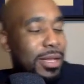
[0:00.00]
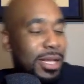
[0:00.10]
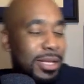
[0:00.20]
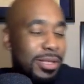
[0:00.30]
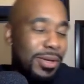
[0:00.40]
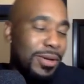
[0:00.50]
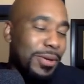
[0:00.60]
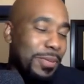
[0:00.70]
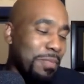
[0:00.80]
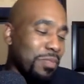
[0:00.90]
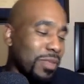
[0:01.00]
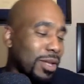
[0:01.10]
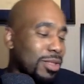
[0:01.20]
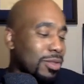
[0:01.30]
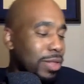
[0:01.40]
That's
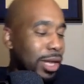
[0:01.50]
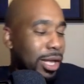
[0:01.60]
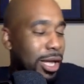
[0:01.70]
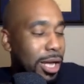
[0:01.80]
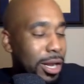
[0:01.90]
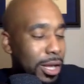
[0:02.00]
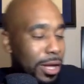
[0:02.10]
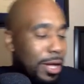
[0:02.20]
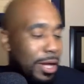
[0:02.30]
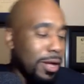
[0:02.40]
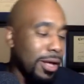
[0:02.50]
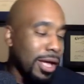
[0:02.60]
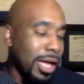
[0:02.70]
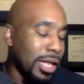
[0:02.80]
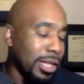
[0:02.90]
all I got.
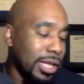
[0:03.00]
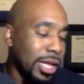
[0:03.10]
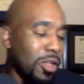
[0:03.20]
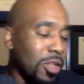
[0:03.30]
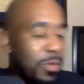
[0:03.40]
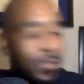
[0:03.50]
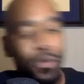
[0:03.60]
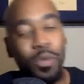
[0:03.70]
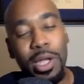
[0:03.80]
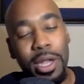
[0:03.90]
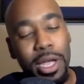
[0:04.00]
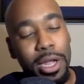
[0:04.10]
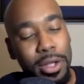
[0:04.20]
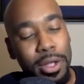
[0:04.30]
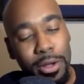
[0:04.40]
Anything else before we get out
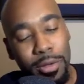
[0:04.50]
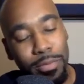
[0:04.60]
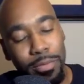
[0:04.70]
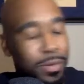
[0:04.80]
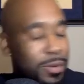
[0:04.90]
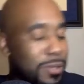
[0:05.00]
of here, good bro?